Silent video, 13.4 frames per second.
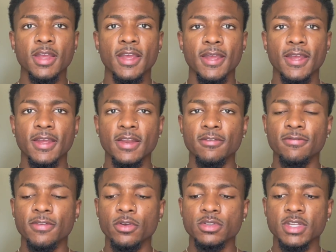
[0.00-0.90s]
and it
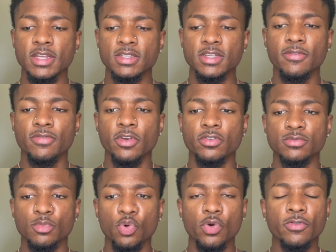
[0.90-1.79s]
feels as if there's
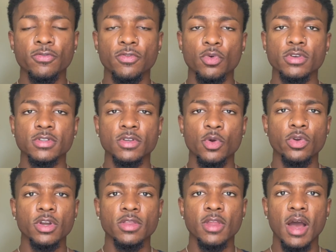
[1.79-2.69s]
more force
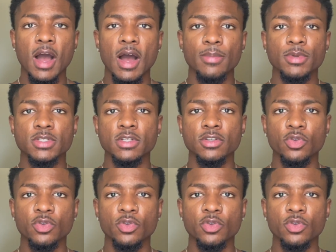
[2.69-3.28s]
going in the opposite